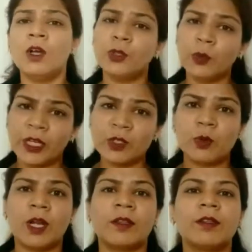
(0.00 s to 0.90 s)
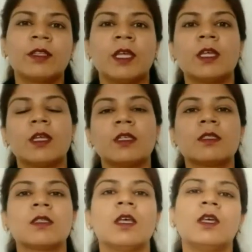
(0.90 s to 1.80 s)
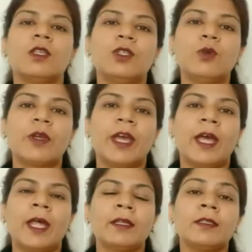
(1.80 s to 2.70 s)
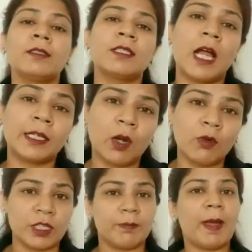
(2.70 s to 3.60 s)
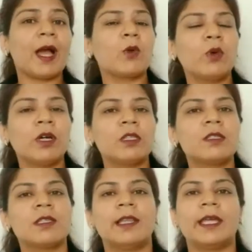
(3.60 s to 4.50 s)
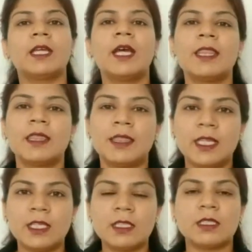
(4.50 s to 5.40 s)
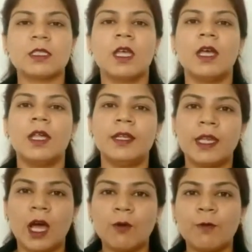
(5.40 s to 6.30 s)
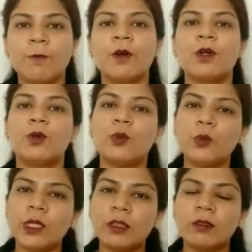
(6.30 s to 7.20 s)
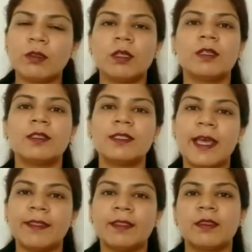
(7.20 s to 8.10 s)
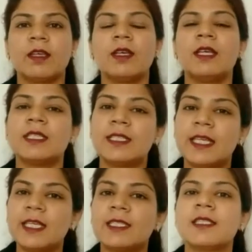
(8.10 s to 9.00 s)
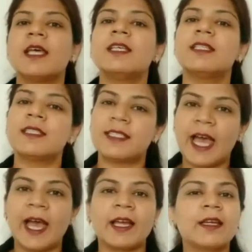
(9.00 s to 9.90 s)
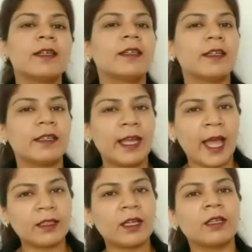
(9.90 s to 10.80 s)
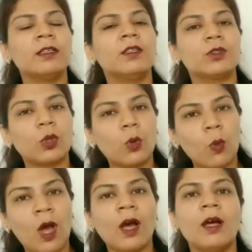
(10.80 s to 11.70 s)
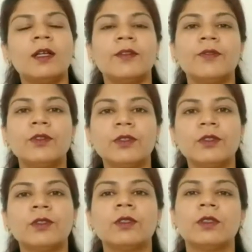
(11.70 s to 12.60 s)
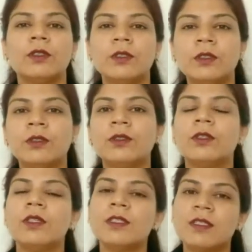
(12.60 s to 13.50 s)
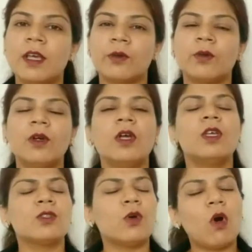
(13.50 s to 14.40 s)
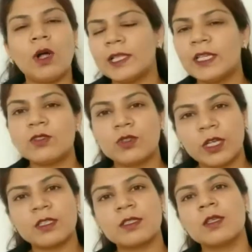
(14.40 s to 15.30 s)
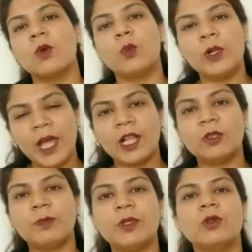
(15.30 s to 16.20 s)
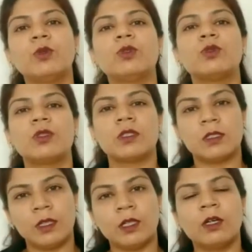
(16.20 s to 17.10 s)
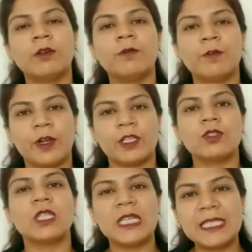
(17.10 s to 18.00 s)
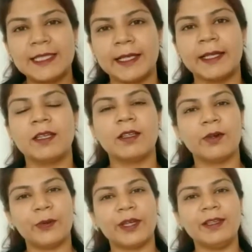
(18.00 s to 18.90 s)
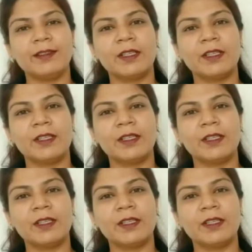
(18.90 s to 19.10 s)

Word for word: You can do another thing is you can start counting backwards, like dix, neuf, huit, sept, six, cinq, quatre, trois, deux, un, zero. So all these tricks will help you to learn French easily, okay?